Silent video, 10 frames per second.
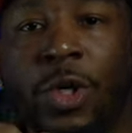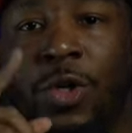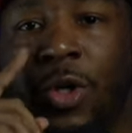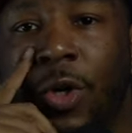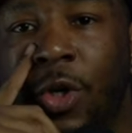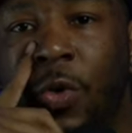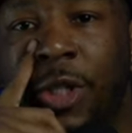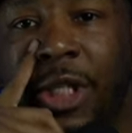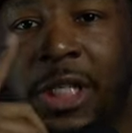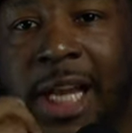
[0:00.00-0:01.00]
What you gonna
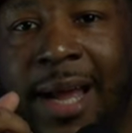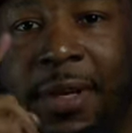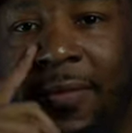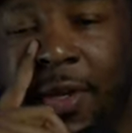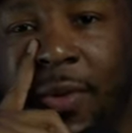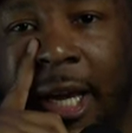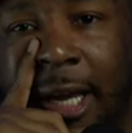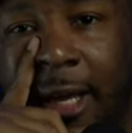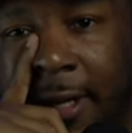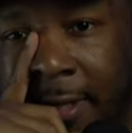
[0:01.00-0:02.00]
do when she stop giving you
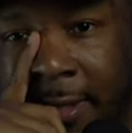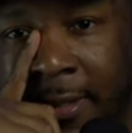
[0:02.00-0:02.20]
head?